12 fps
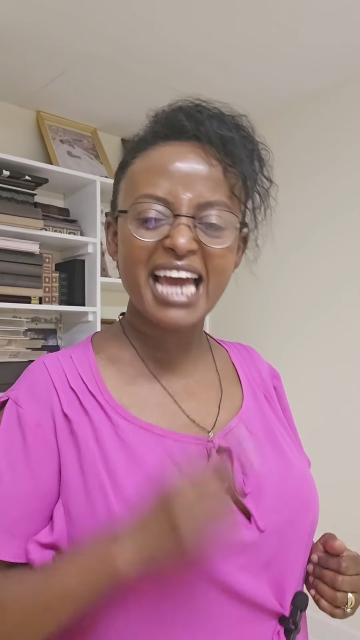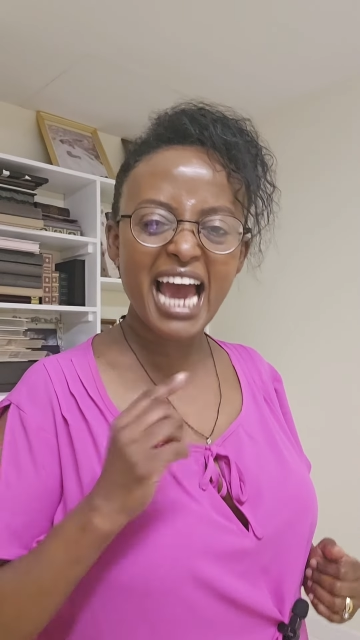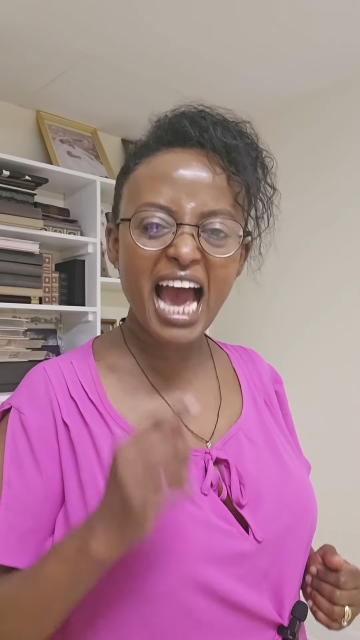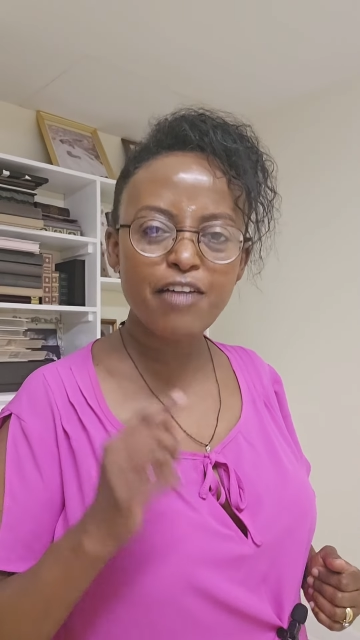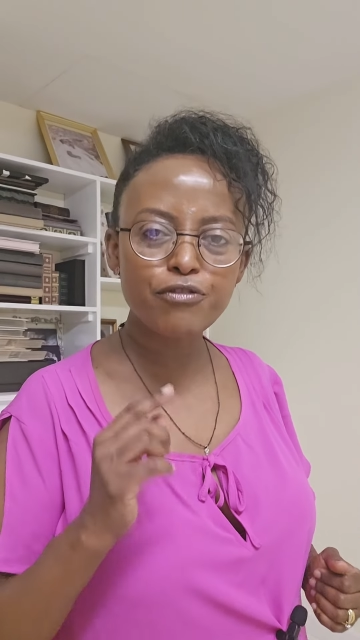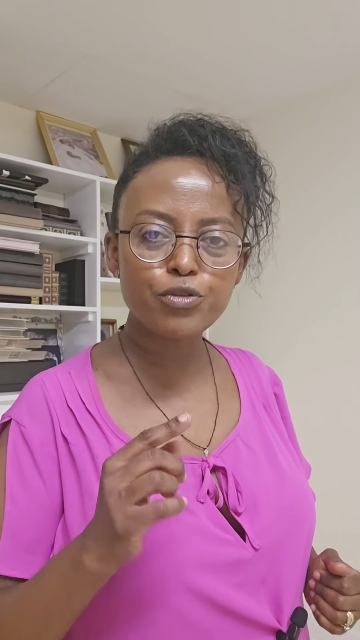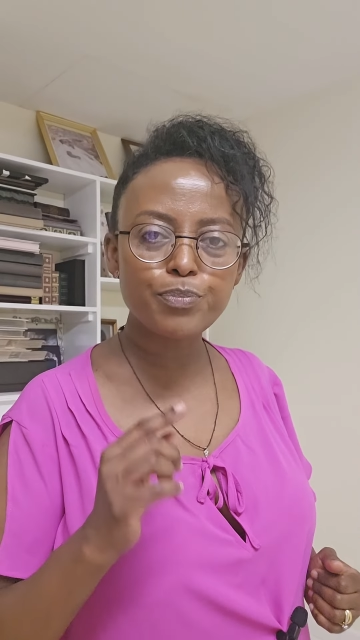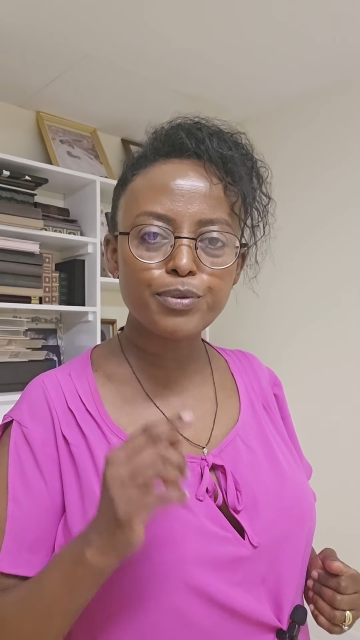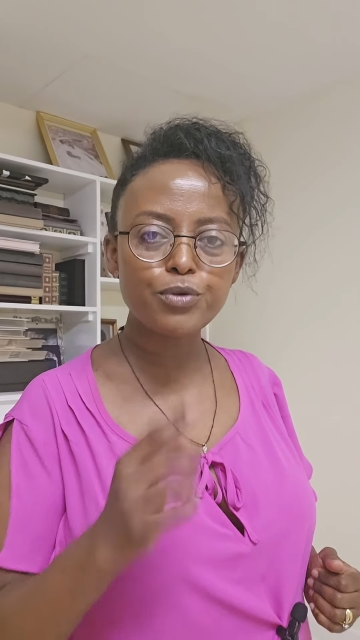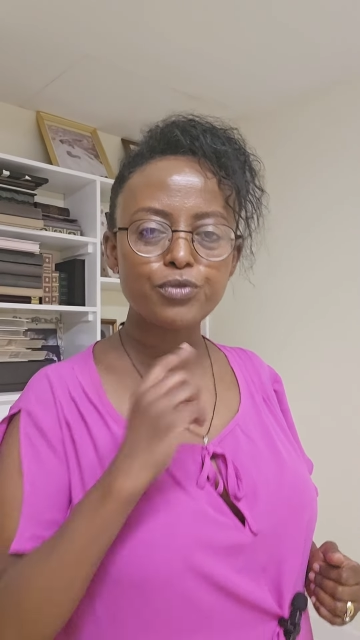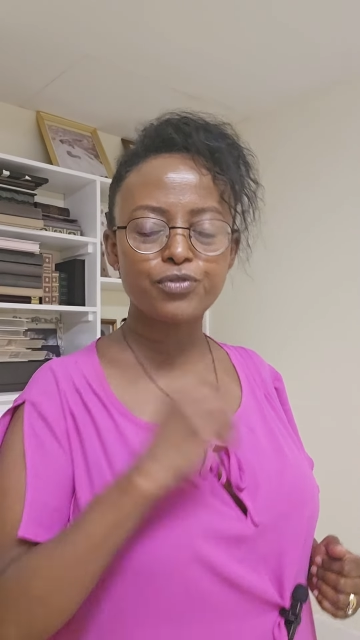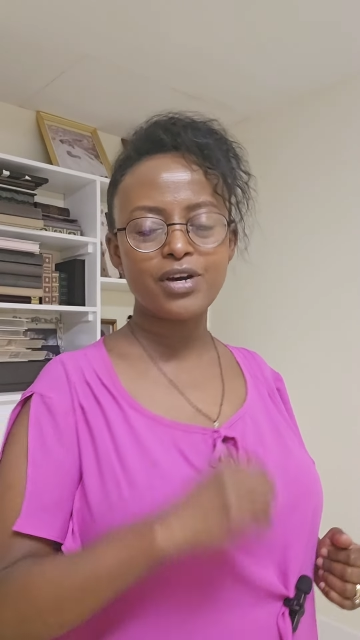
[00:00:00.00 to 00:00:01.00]
They have to
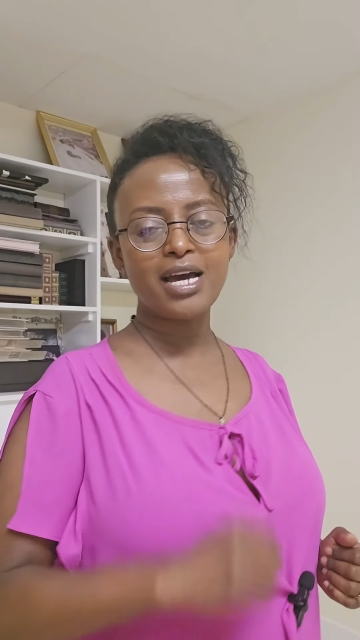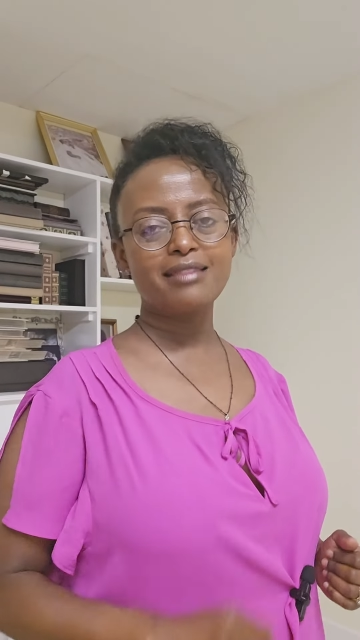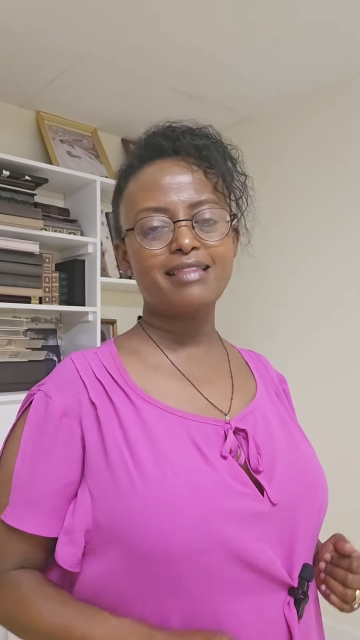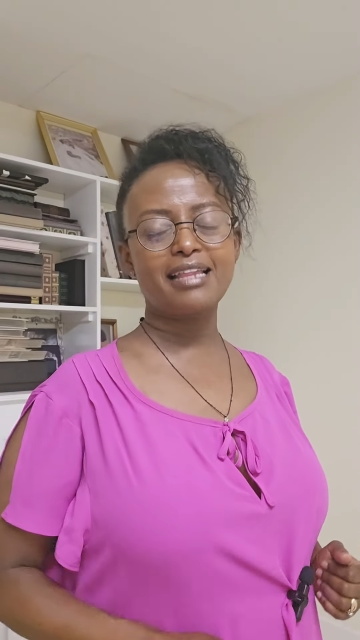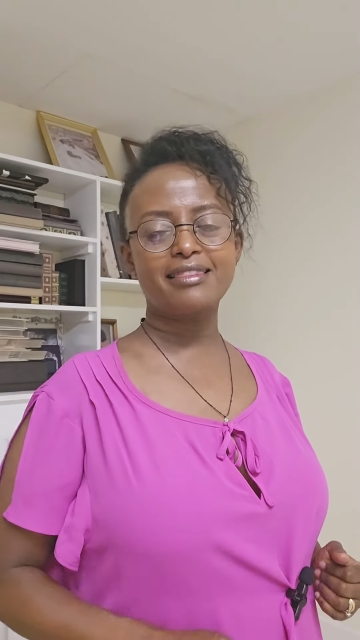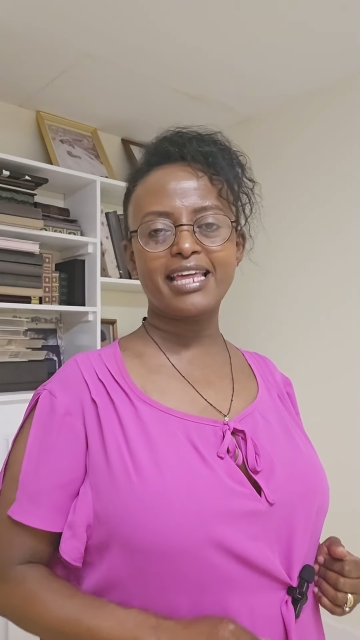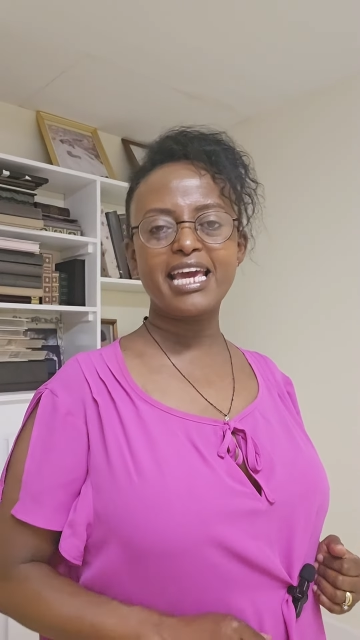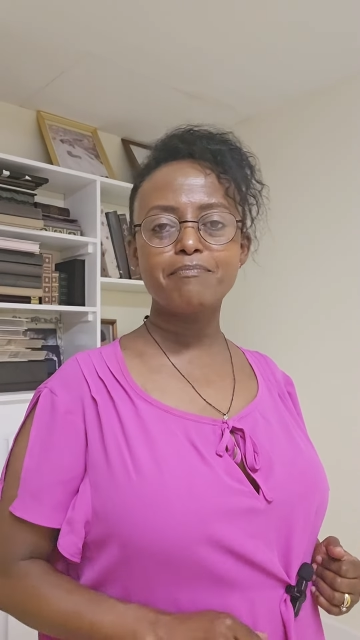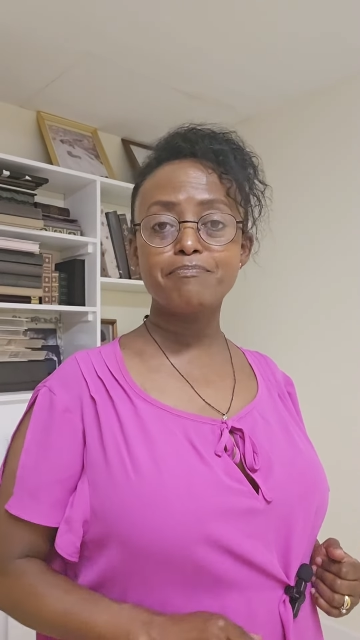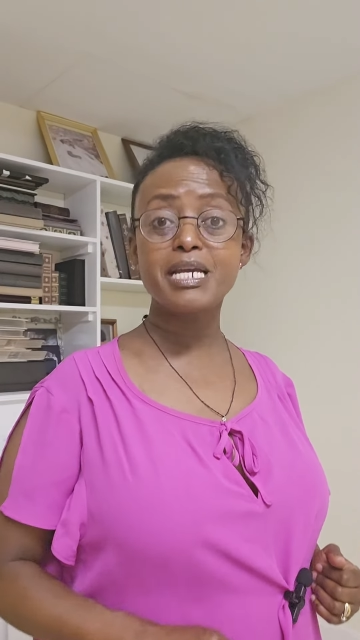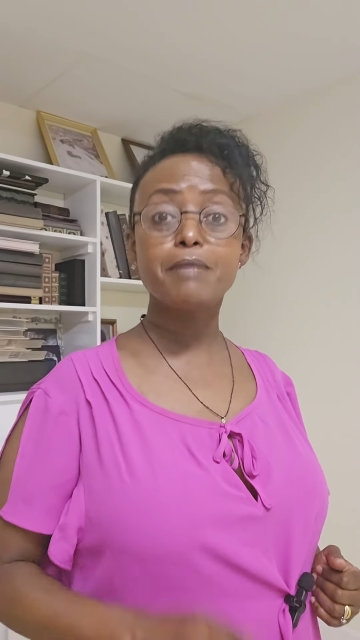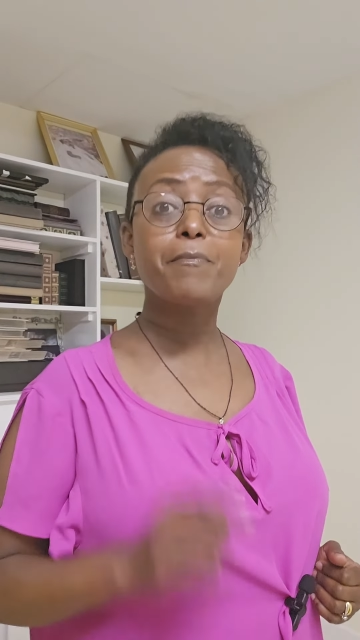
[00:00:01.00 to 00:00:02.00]
prove that
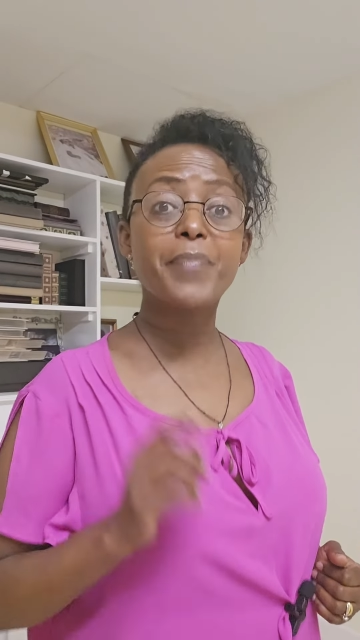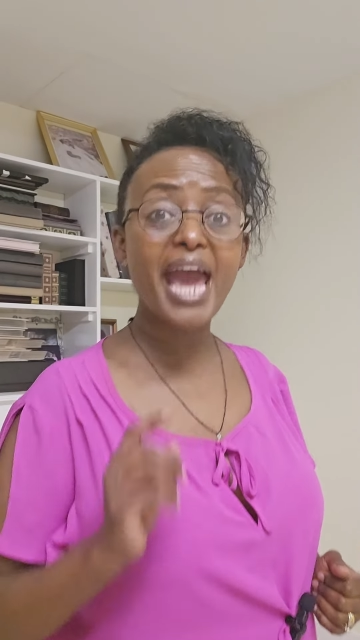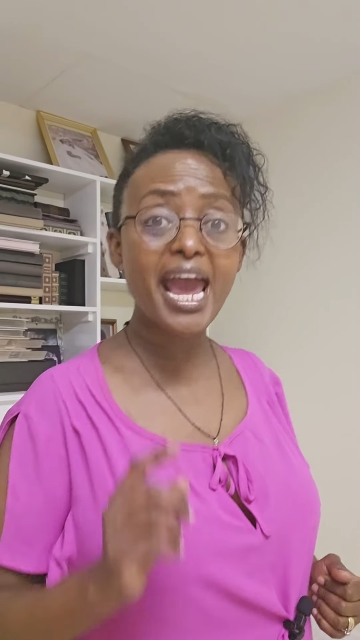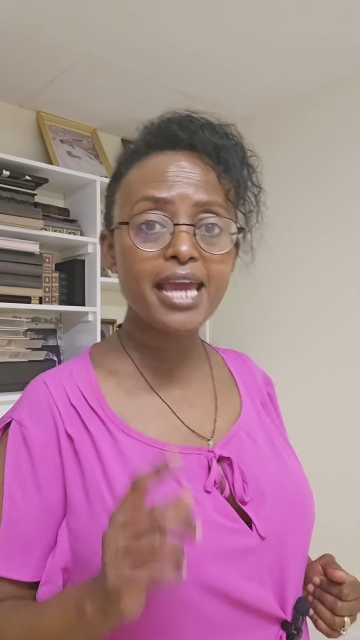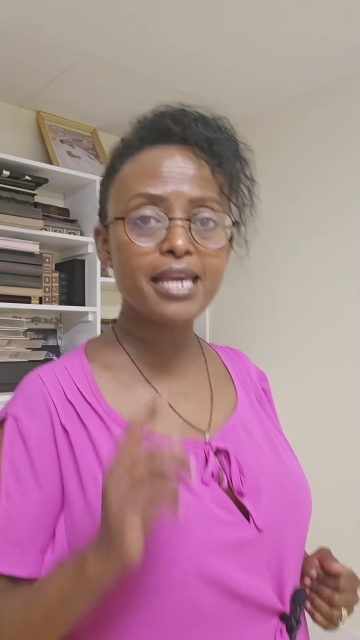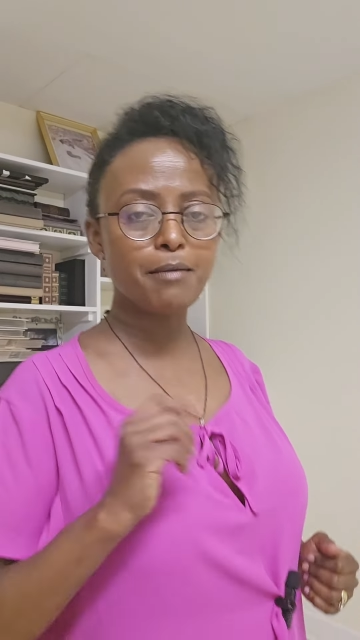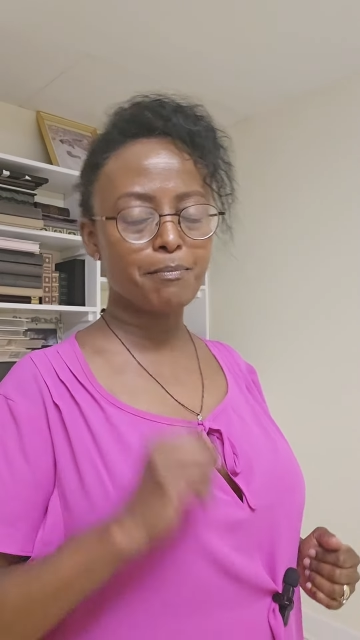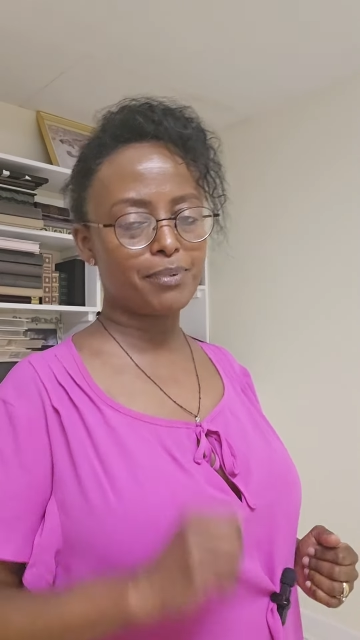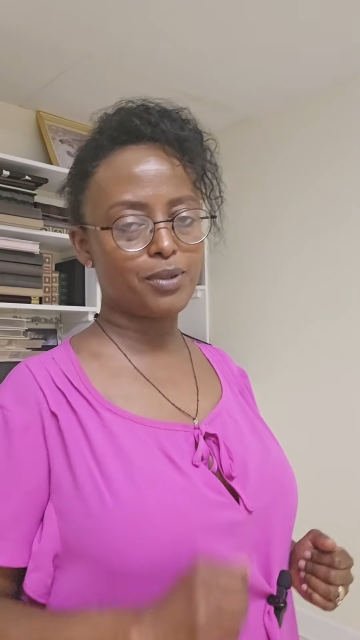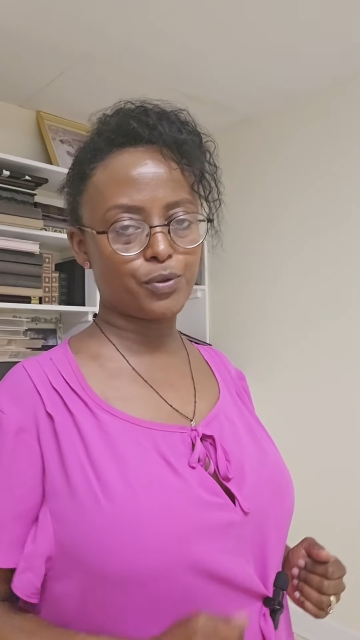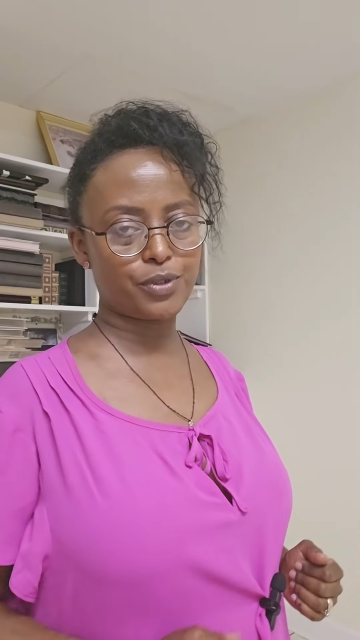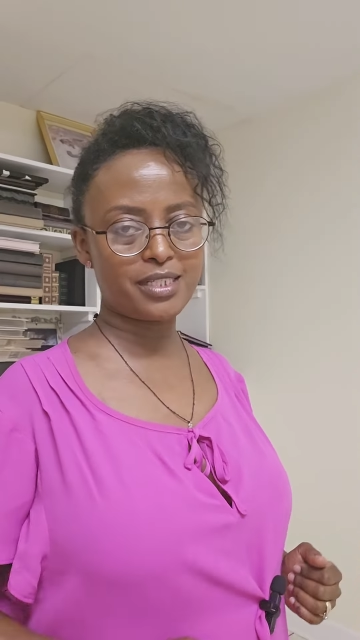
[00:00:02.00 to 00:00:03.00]
they've been paying
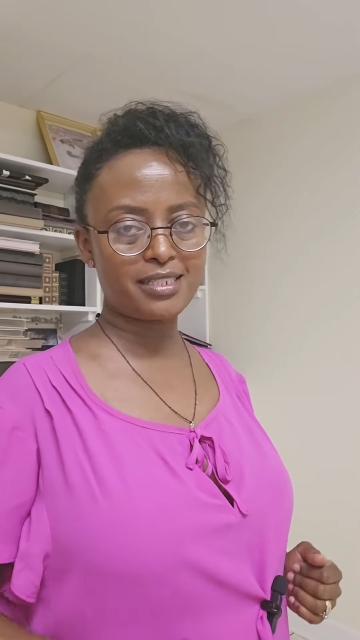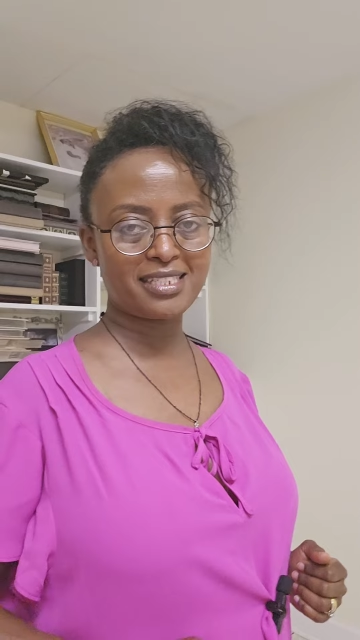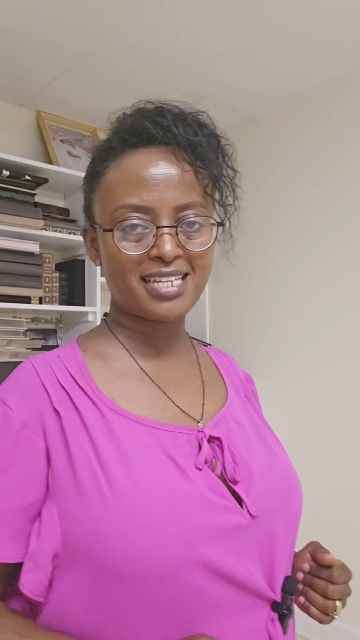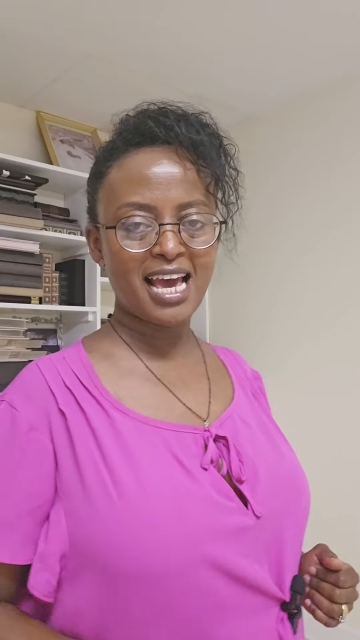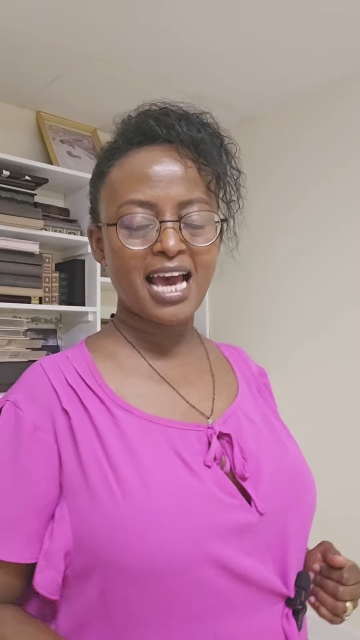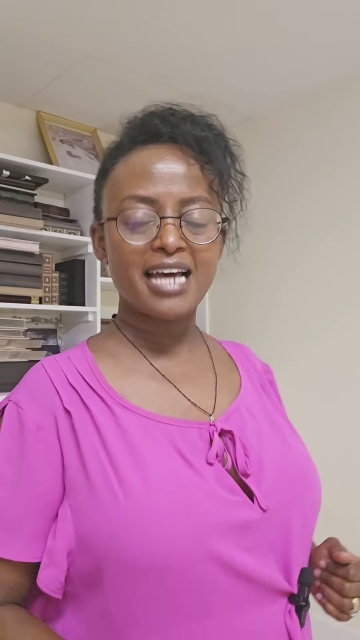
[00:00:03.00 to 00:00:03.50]
employees.